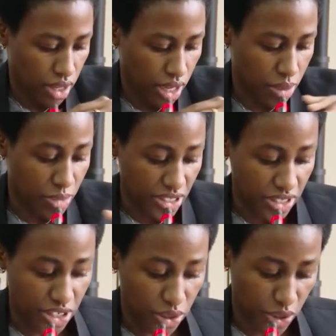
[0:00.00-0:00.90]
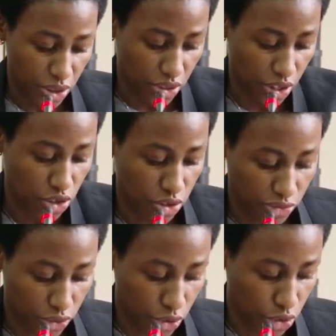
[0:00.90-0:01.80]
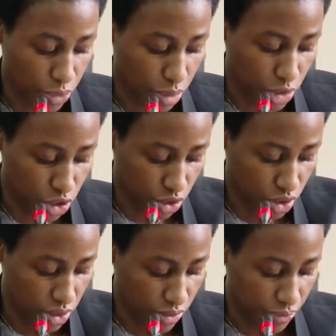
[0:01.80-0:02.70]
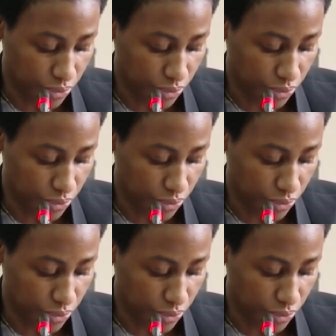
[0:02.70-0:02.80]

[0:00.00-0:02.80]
But anyway, thank you for your permission.